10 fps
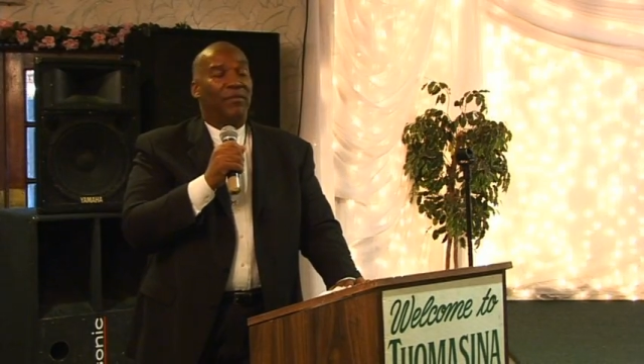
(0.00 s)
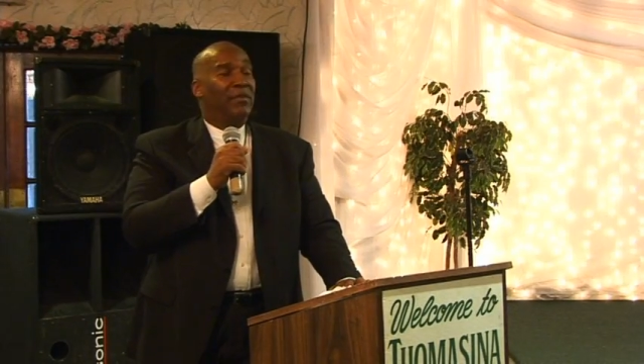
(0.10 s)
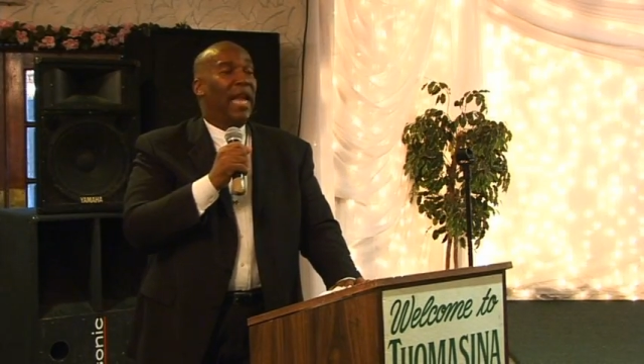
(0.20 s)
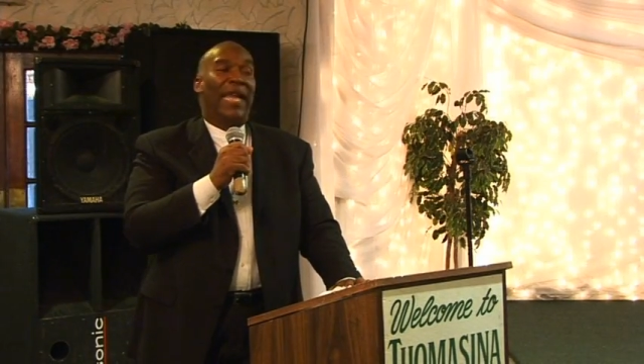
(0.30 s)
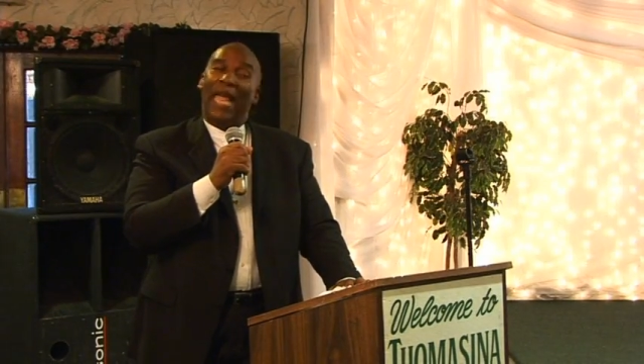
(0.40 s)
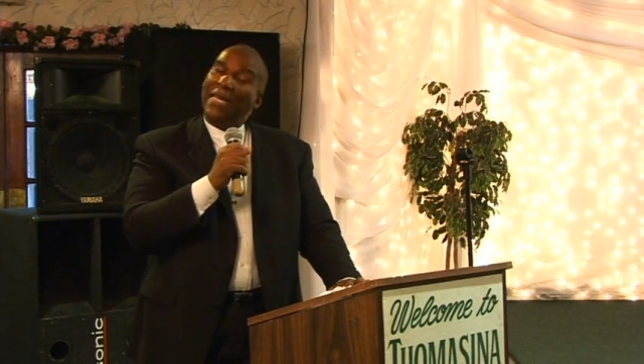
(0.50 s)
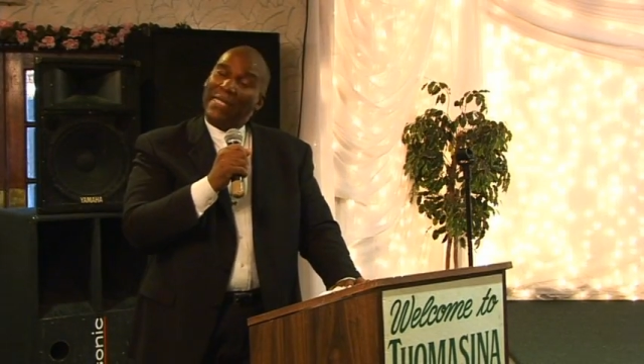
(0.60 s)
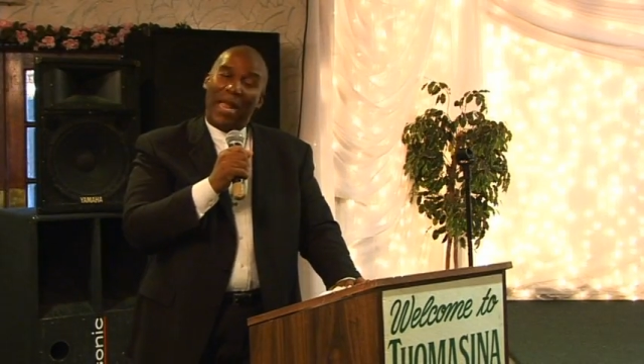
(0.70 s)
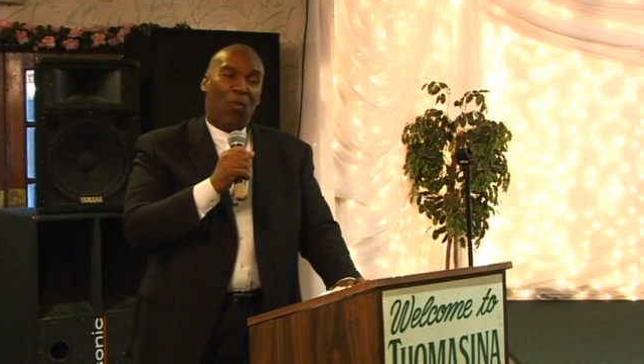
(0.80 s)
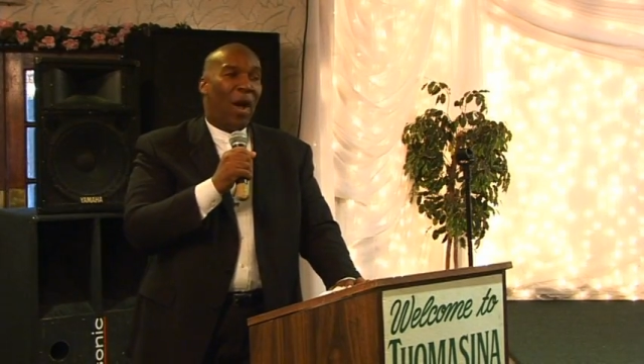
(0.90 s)
They can't
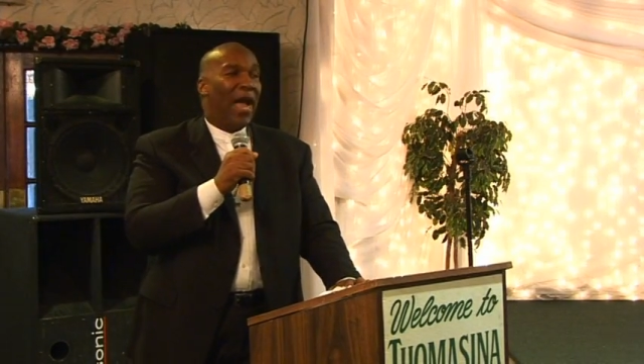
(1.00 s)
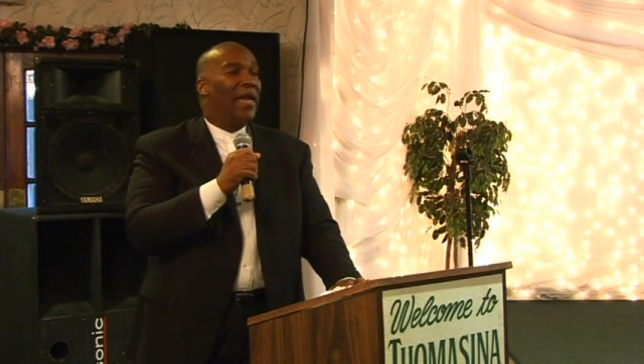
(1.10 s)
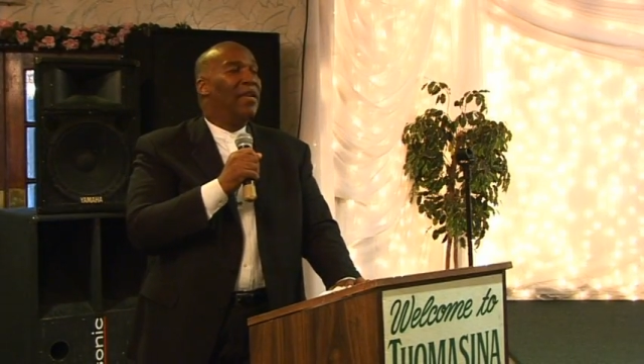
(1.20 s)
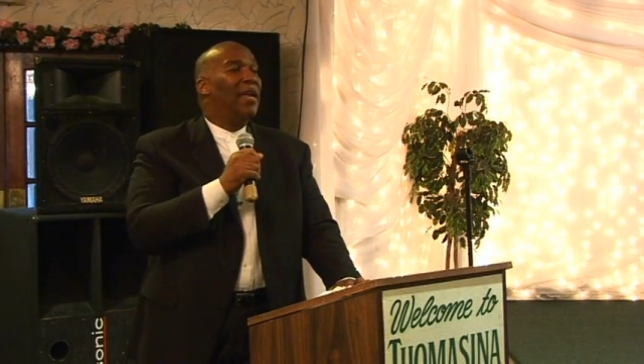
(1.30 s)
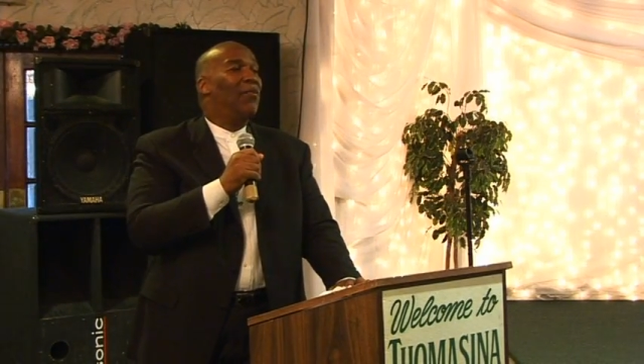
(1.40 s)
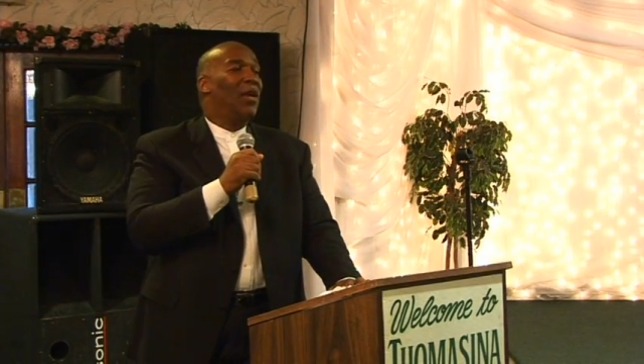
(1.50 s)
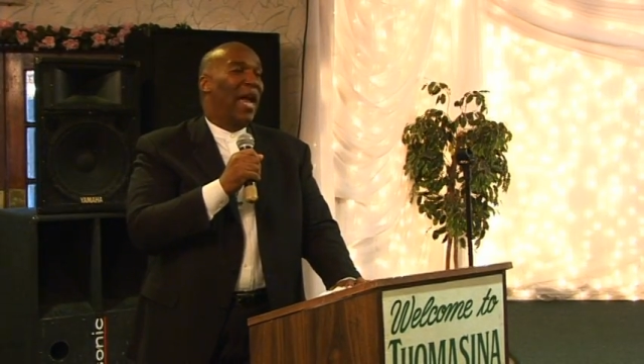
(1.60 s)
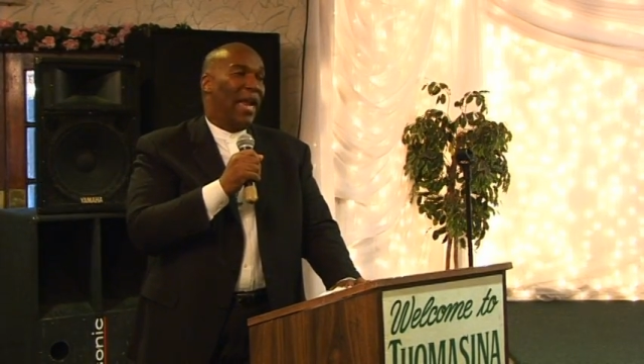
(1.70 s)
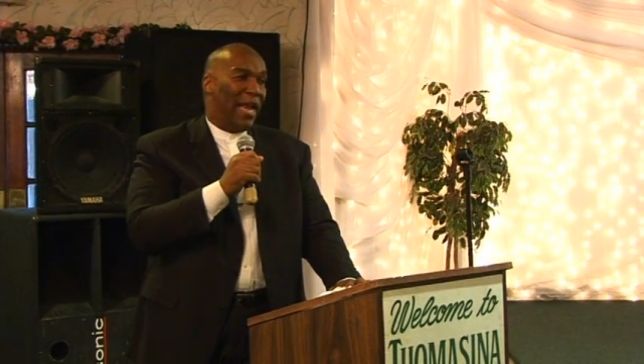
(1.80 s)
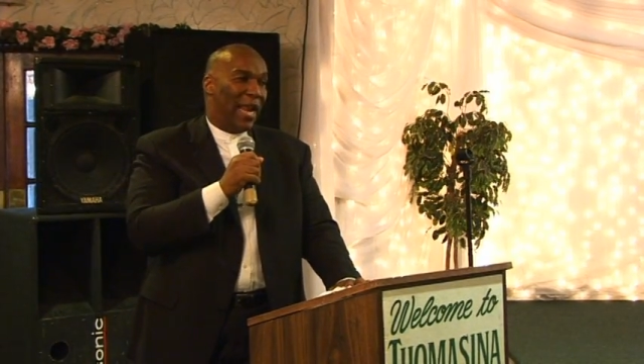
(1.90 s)
say Wyatt. When
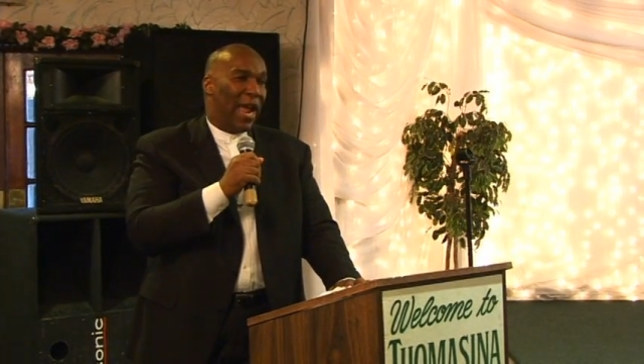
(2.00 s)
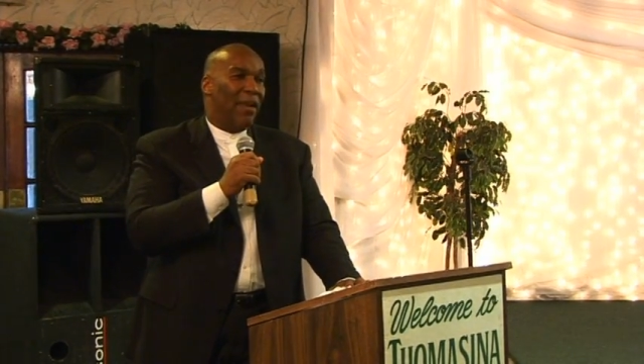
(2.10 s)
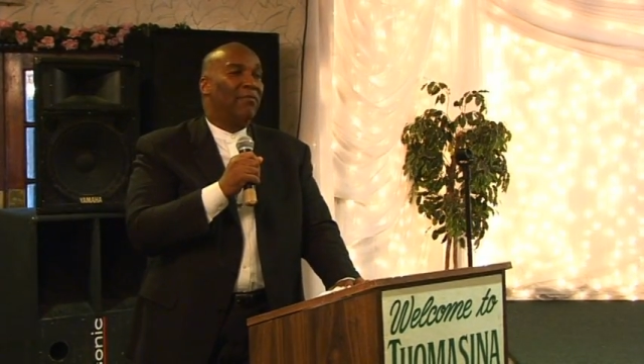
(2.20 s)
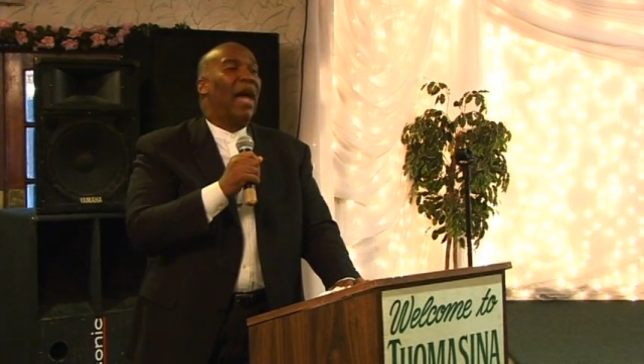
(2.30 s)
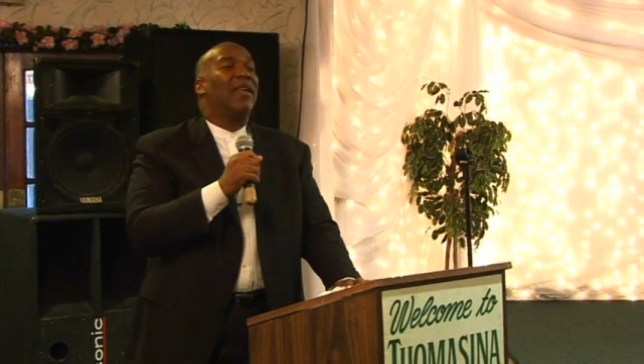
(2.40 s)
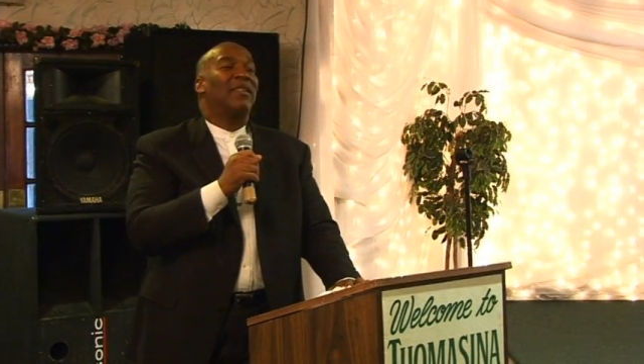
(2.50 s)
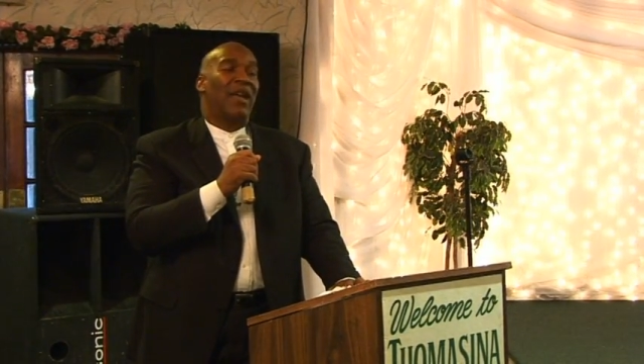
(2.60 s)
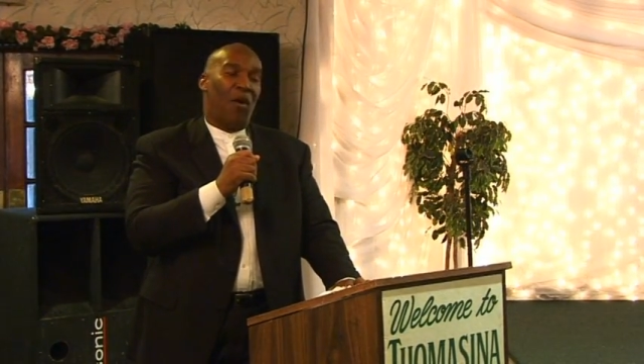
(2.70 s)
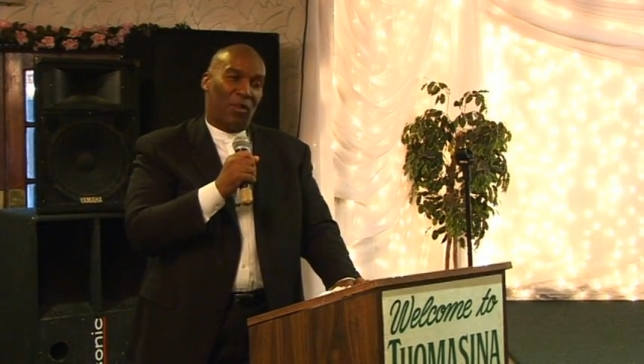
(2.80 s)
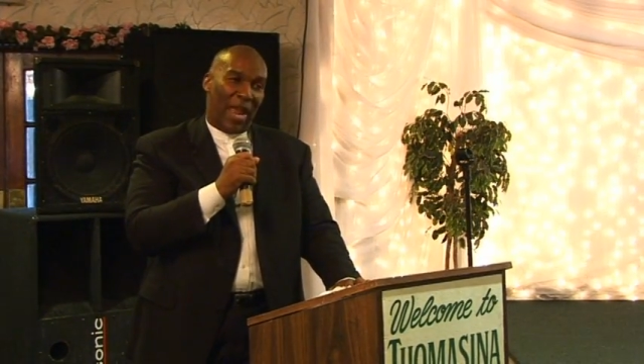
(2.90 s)
I hear that, I say,
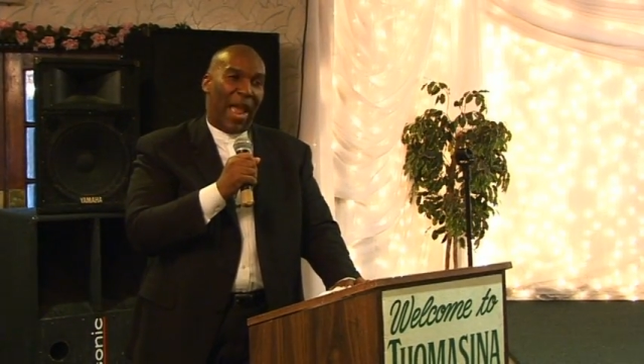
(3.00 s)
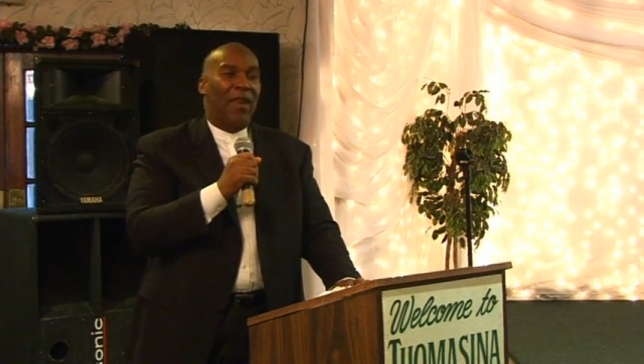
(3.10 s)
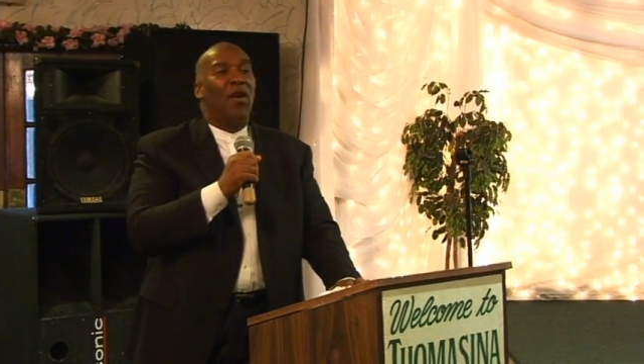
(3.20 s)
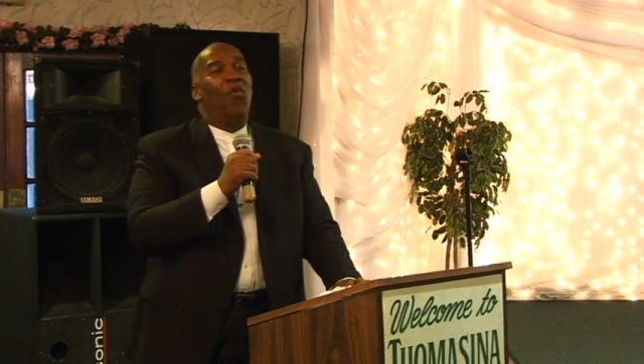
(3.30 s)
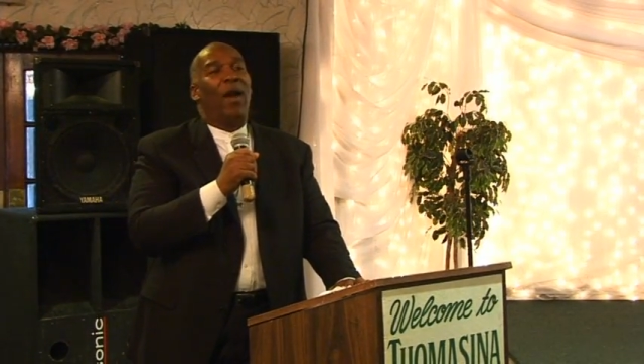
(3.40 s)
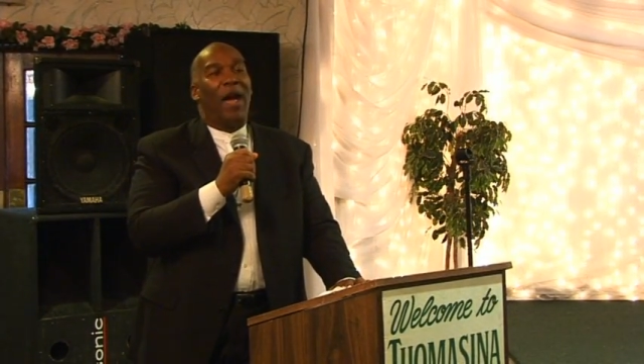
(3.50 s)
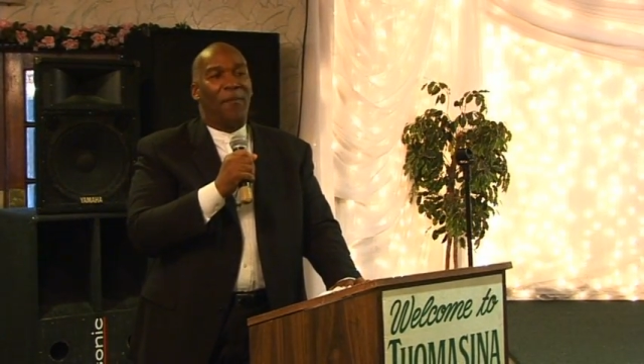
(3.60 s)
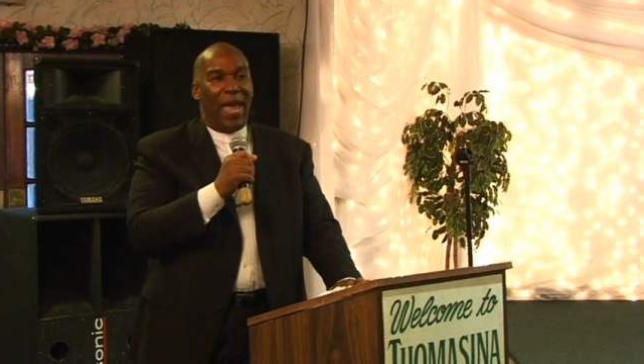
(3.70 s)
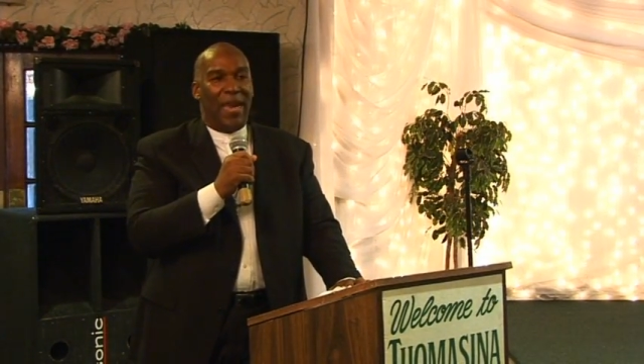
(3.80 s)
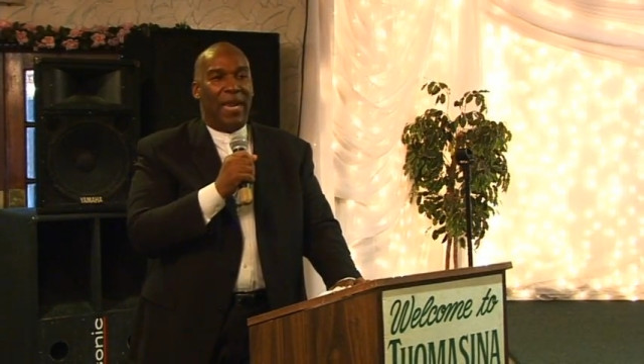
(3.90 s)
okay, I know where I'm
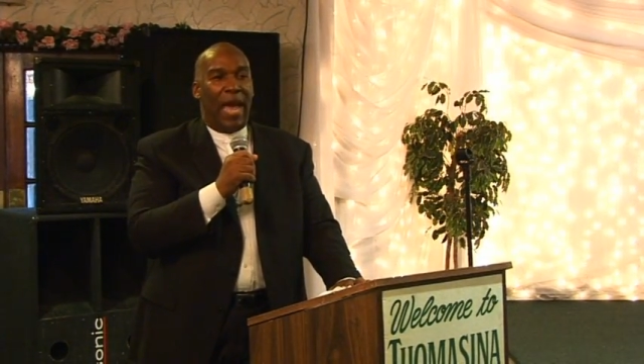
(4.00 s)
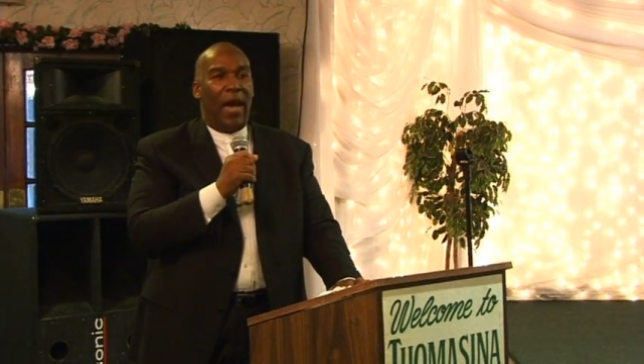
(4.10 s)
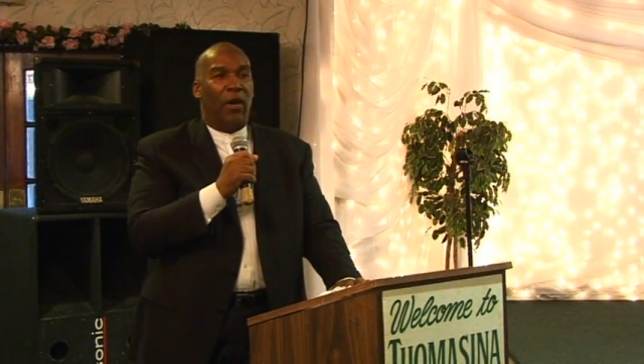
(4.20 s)
at now.